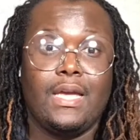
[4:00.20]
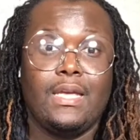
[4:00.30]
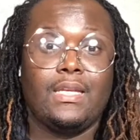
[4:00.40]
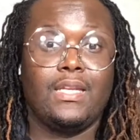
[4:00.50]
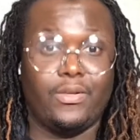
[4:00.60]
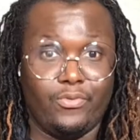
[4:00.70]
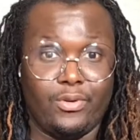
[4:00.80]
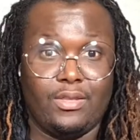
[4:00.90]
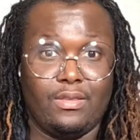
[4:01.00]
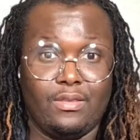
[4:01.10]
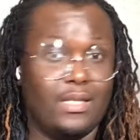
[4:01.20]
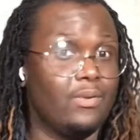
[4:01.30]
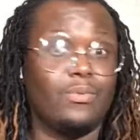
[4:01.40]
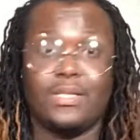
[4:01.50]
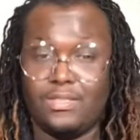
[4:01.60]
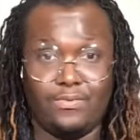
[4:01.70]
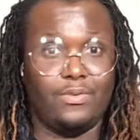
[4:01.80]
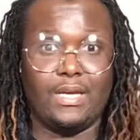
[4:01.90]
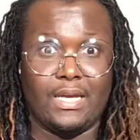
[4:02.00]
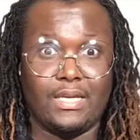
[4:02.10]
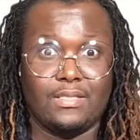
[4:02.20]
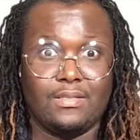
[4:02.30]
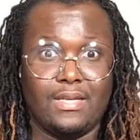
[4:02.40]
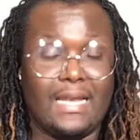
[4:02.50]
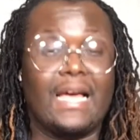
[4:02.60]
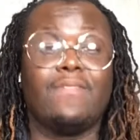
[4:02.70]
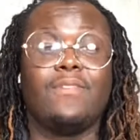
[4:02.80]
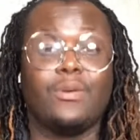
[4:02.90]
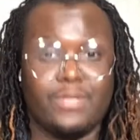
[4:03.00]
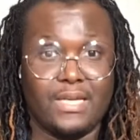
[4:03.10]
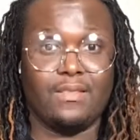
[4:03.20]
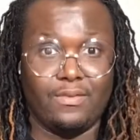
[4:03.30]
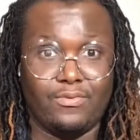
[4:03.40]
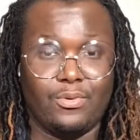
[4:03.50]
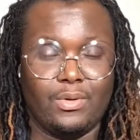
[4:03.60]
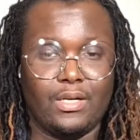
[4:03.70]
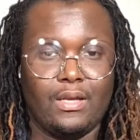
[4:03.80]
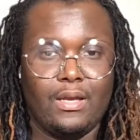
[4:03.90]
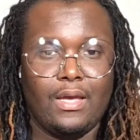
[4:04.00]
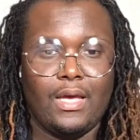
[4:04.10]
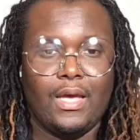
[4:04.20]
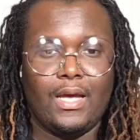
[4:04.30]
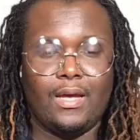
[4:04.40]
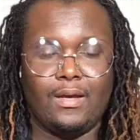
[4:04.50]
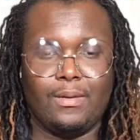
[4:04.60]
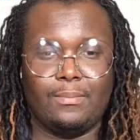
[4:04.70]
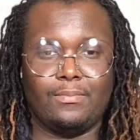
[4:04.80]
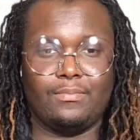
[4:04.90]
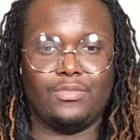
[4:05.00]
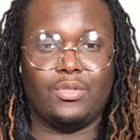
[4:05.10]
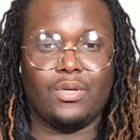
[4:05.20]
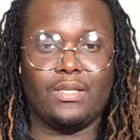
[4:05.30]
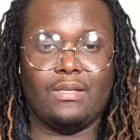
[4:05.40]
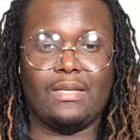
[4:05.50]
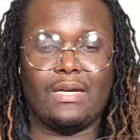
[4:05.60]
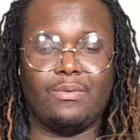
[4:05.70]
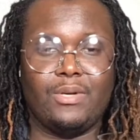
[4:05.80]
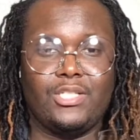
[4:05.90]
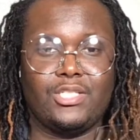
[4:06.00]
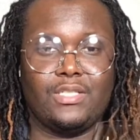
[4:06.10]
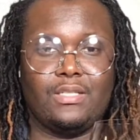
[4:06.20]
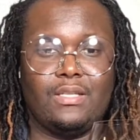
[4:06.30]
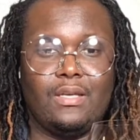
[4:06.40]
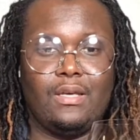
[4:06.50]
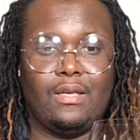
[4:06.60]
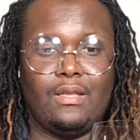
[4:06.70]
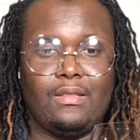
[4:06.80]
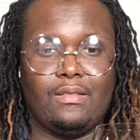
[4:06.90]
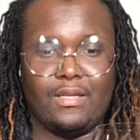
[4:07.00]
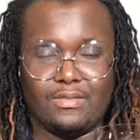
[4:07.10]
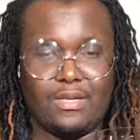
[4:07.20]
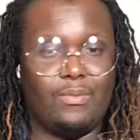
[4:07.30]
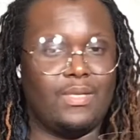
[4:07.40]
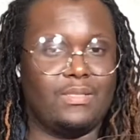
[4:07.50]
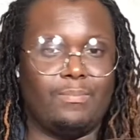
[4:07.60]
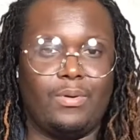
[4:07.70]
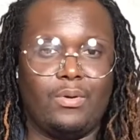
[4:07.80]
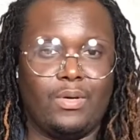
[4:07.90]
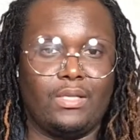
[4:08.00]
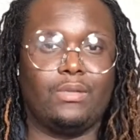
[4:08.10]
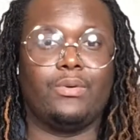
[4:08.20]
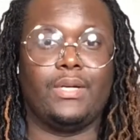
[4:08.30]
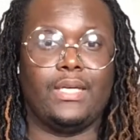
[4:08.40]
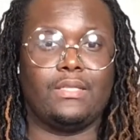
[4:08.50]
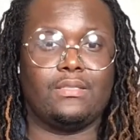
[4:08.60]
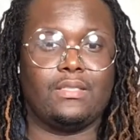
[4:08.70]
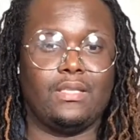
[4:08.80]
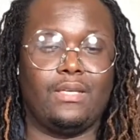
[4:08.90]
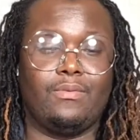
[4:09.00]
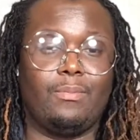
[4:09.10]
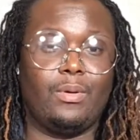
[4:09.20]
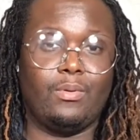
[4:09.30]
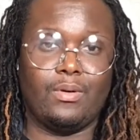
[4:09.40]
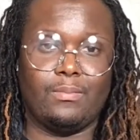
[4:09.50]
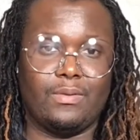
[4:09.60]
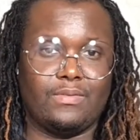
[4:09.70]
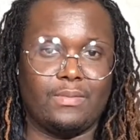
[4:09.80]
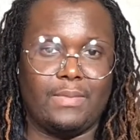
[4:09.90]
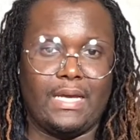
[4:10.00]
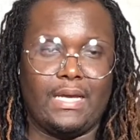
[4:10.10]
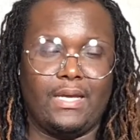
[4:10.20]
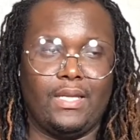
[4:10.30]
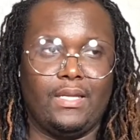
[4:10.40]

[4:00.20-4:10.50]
different than the rest of you guys, and I feel nothing for it. During the inauguration, there's always a poet laureate to give a poem of some kind